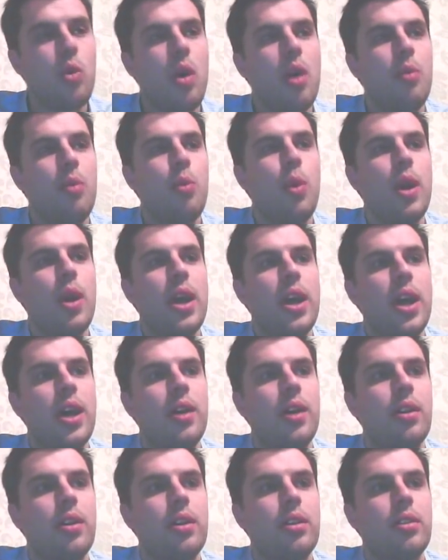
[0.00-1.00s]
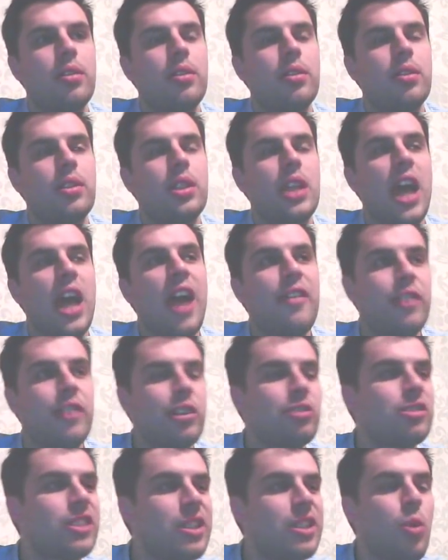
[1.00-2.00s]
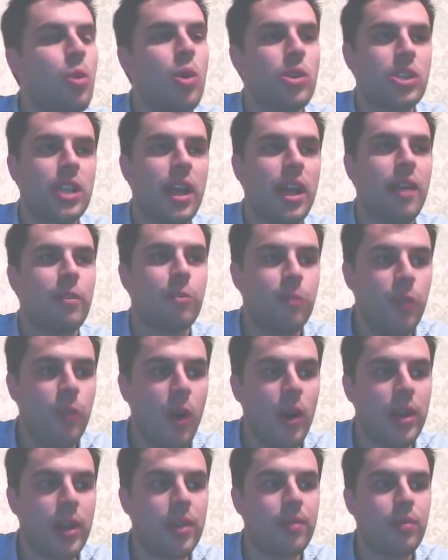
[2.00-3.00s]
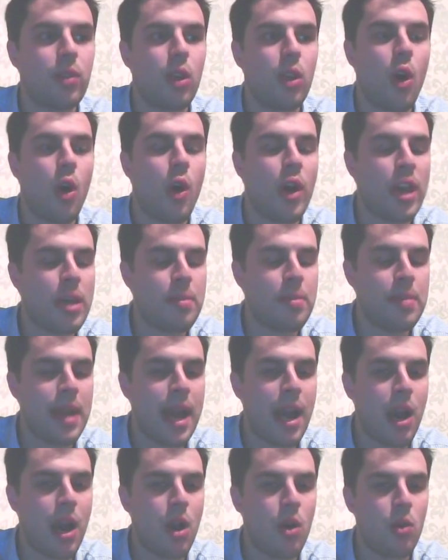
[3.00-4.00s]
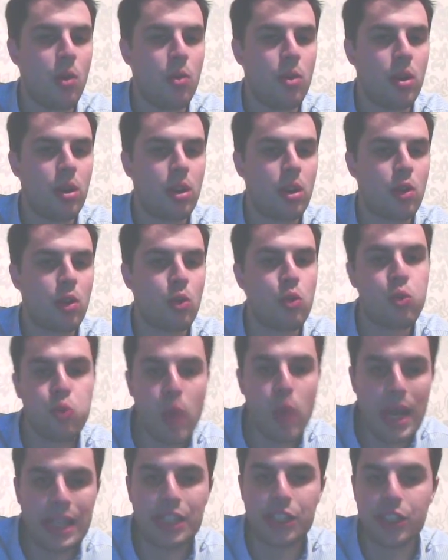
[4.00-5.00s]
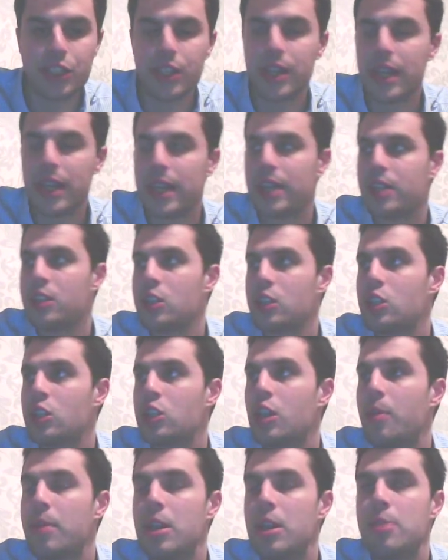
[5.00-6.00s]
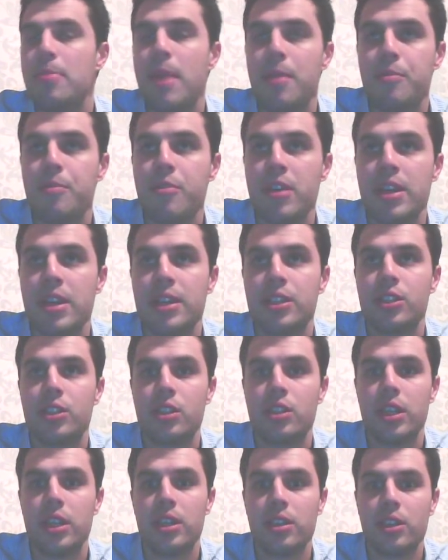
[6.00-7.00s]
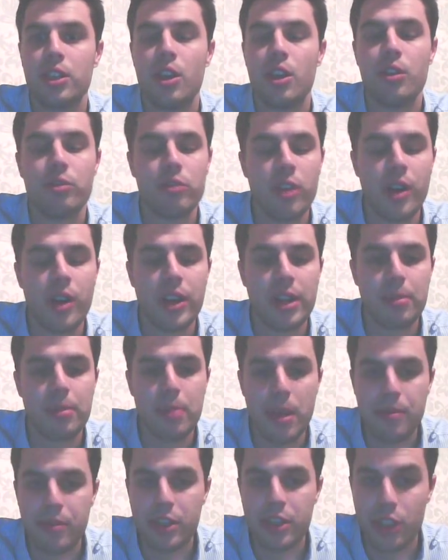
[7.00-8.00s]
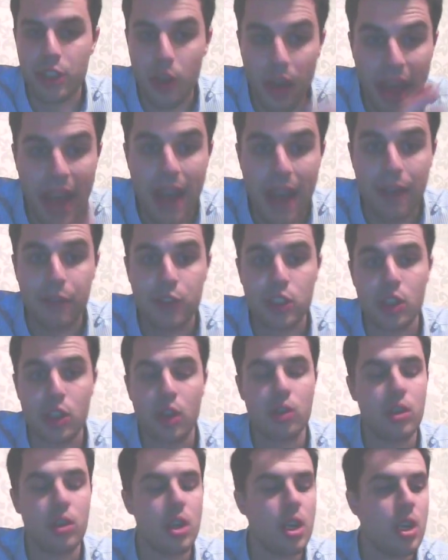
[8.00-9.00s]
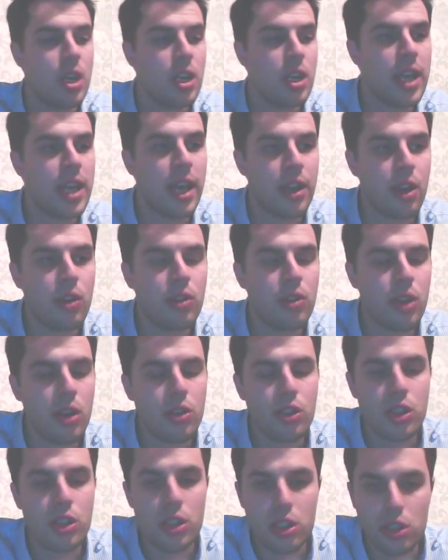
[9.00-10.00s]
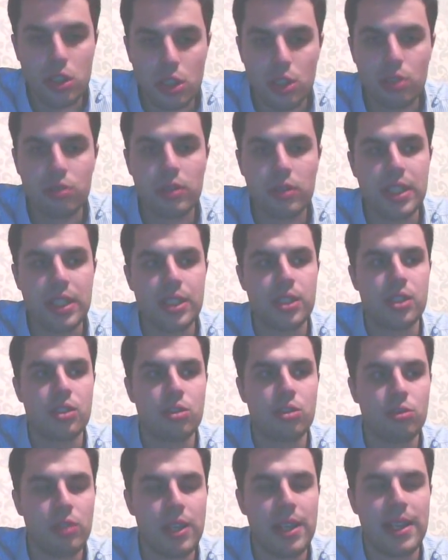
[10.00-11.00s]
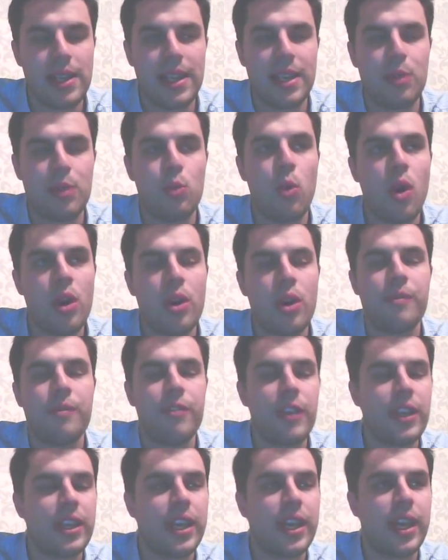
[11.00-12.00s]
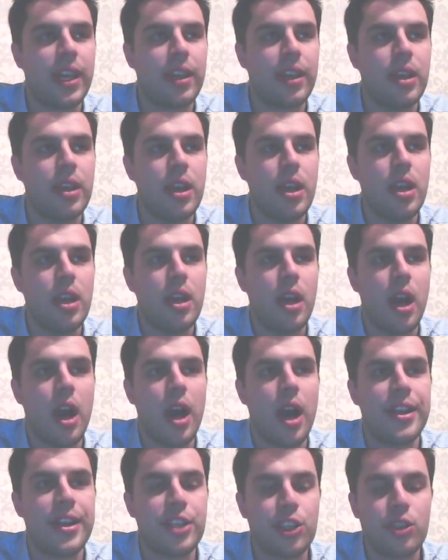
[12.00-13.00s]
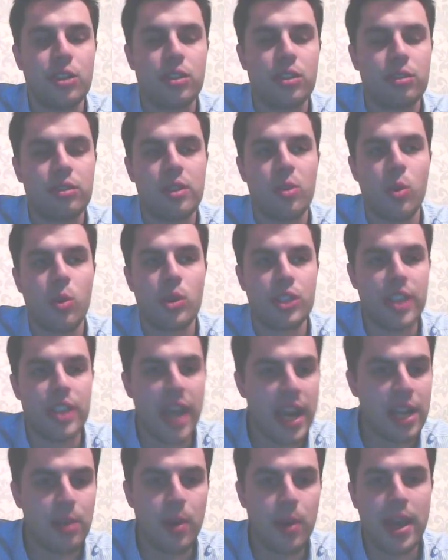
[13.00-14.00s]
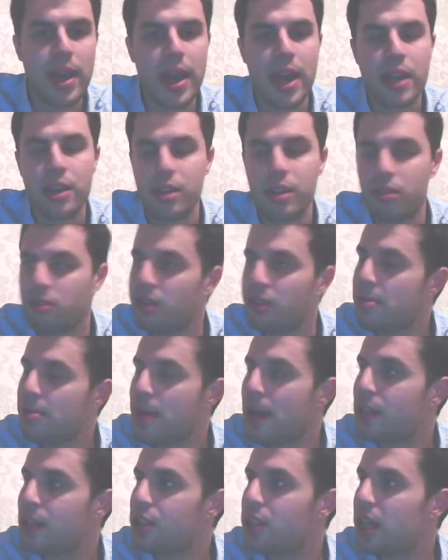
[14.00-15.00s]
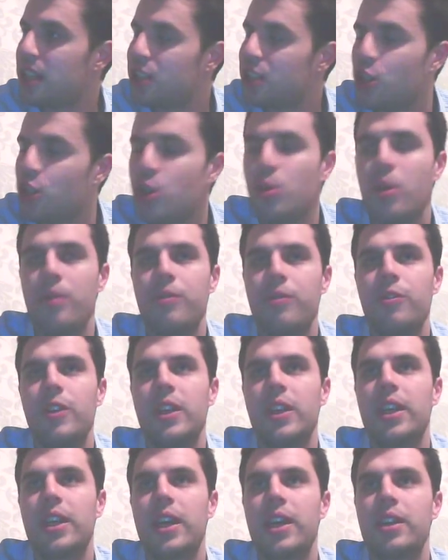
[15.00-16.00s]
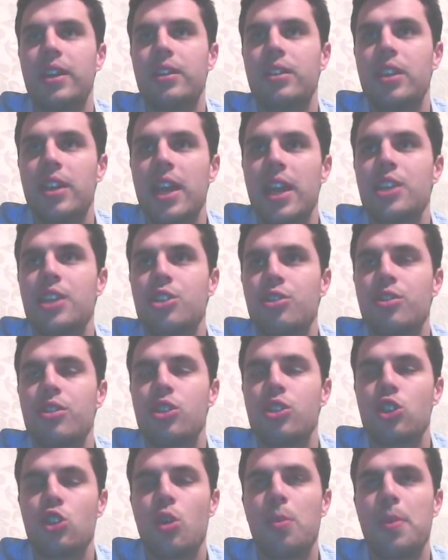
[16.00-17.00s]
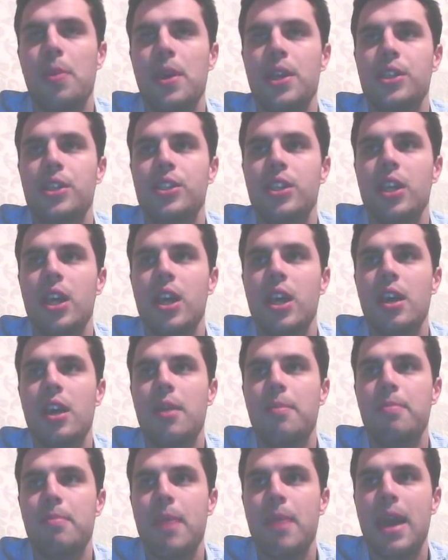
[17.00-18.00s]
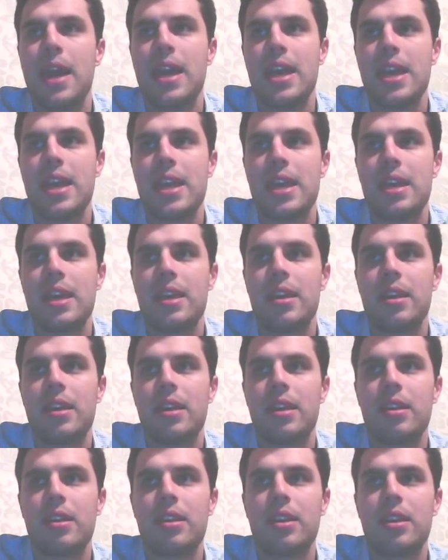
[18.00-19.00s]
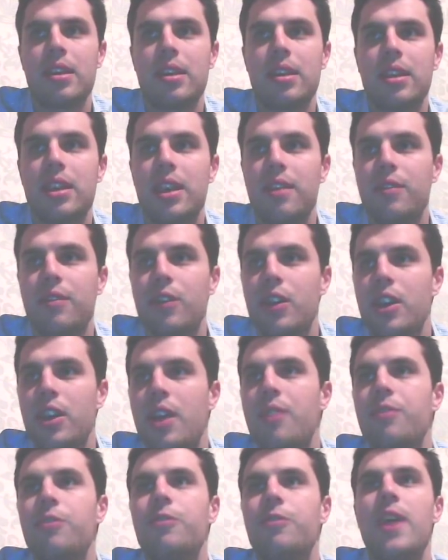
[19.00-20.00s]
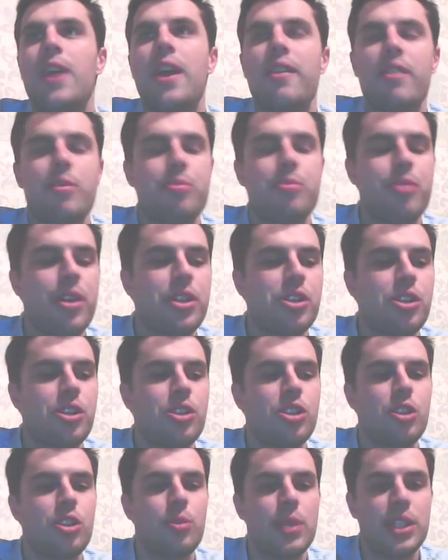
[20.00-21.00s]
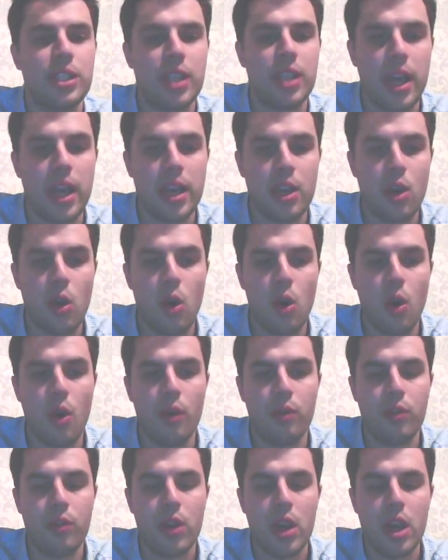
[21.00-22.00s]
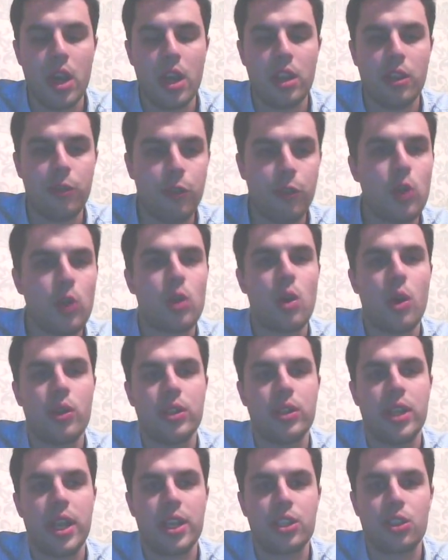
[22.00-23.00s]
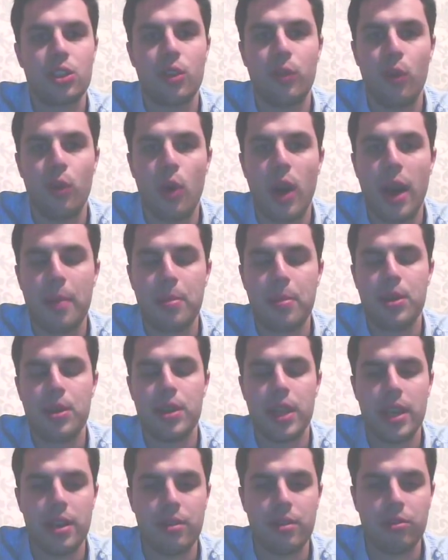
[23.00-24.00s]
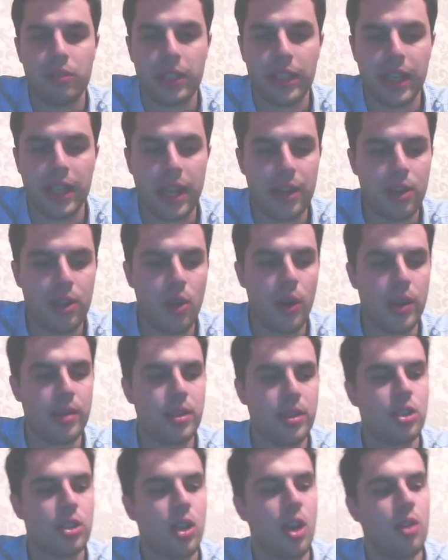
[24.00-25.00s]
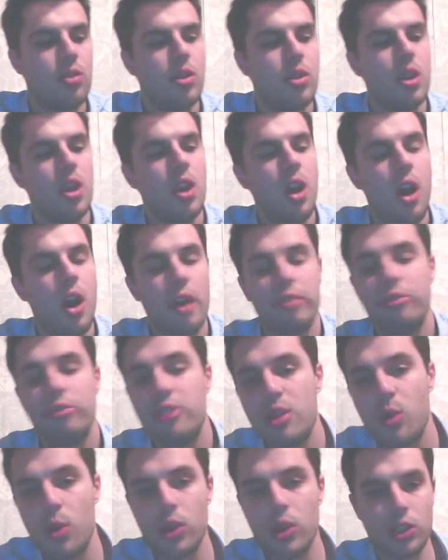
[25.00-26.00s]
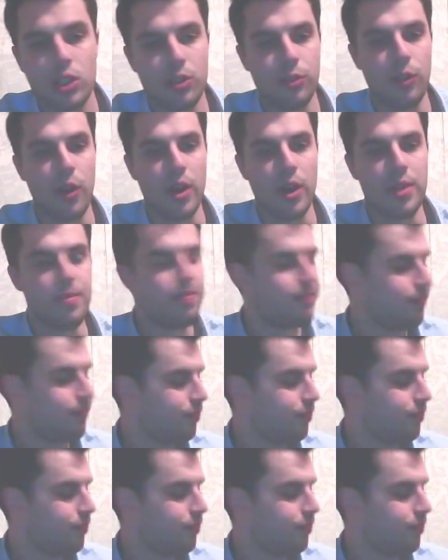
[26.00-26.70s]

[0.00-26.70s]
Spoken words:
one where, having rewatched that fight, I am now questioning some of the memories, the overriding memories that I have. So yeah, those are the two reasons really. One, I'm thinking it's good to rewatch it anyway ahead of the rematch, and two, I'm thinking the nature of the stoppage may give an unfair impression, so we say, of the full context of what happened in the ring that night. So I've rewatched the fight,